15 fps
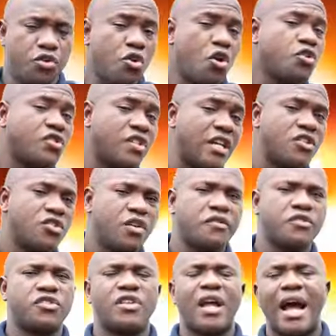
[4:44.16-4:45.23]
your sense of
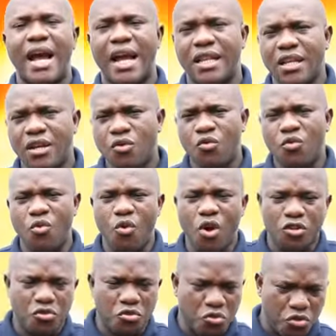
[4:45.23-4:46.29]
style,
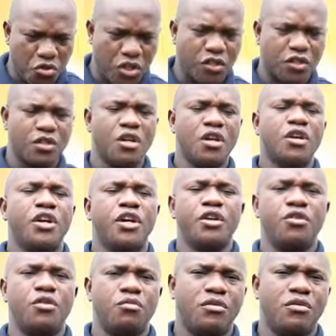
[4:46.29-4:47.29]
what you just you know,